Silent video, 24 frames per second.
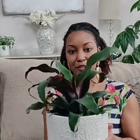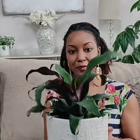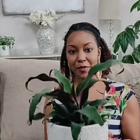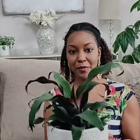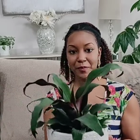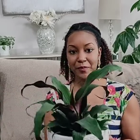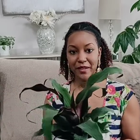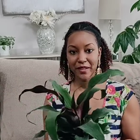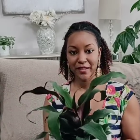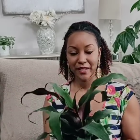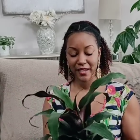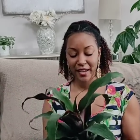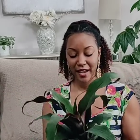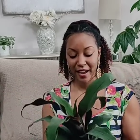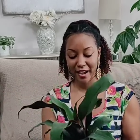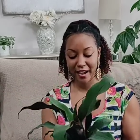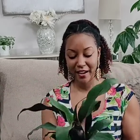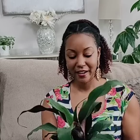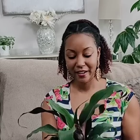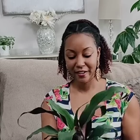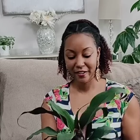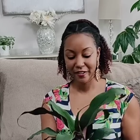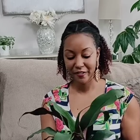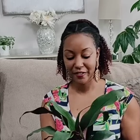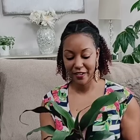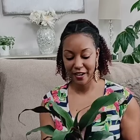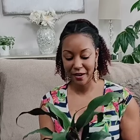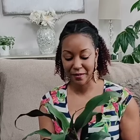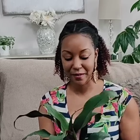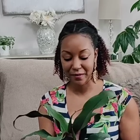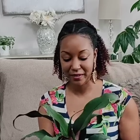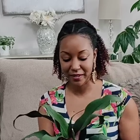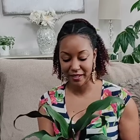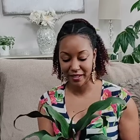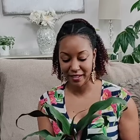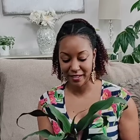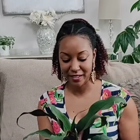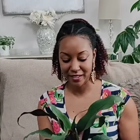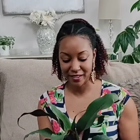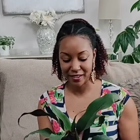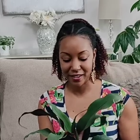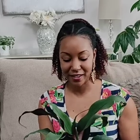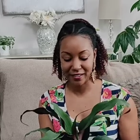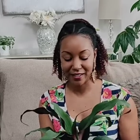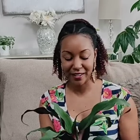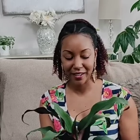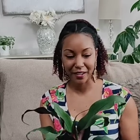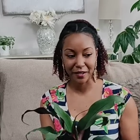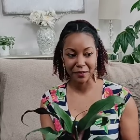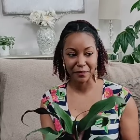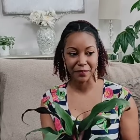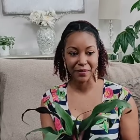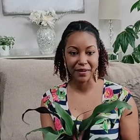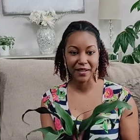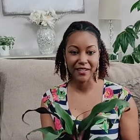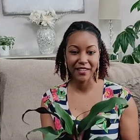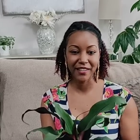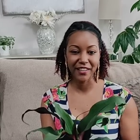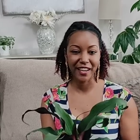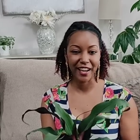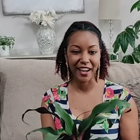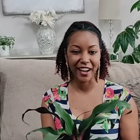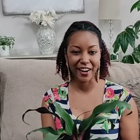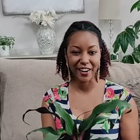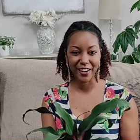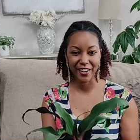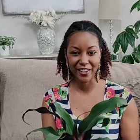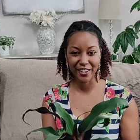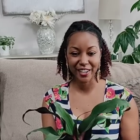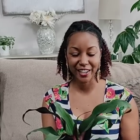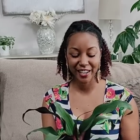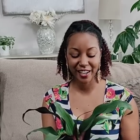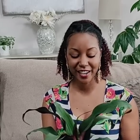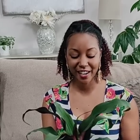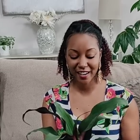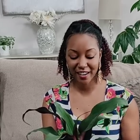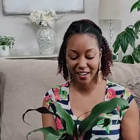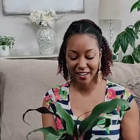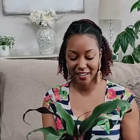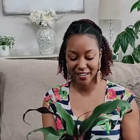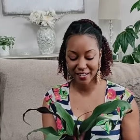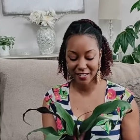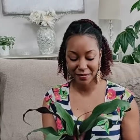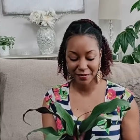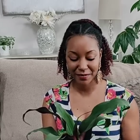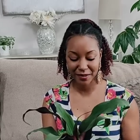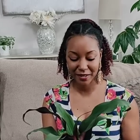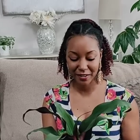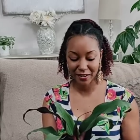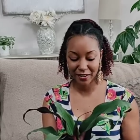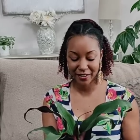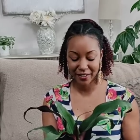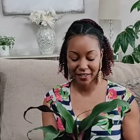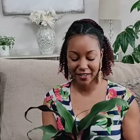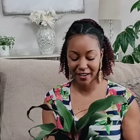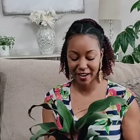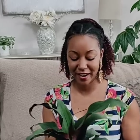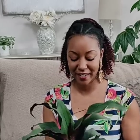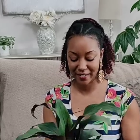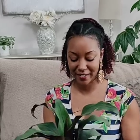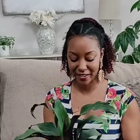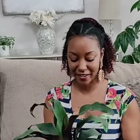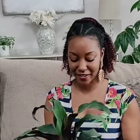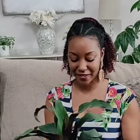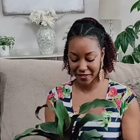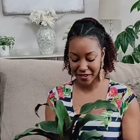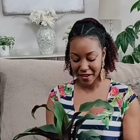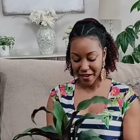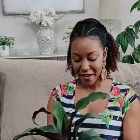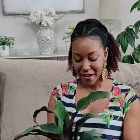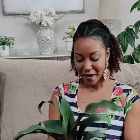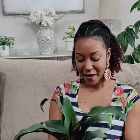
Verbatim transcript: the Bromeliad family. It's called like a Pitcairnia, something or other, I don't know.